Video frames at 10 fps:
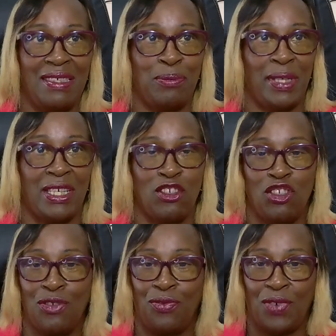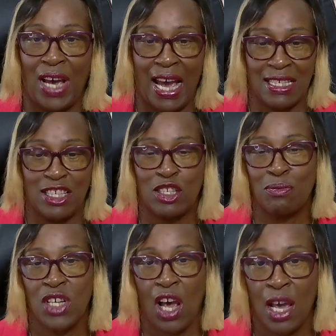because you've had some
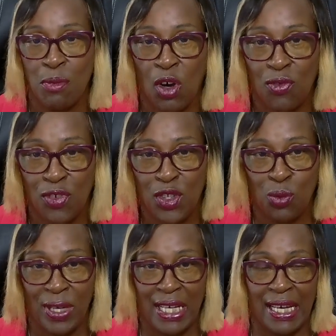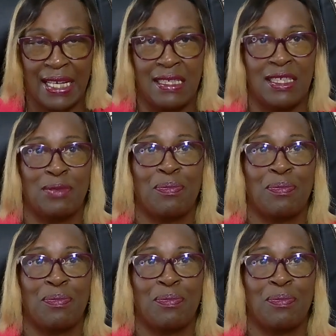time off for the weekend.